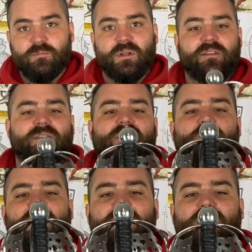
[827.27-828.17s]
but I think
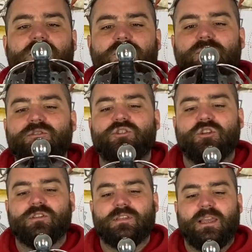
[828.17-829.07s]
we can lose
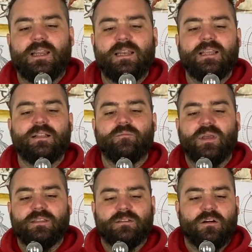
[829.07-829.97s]
just a little
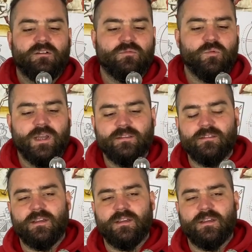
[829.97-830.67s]
bit of width.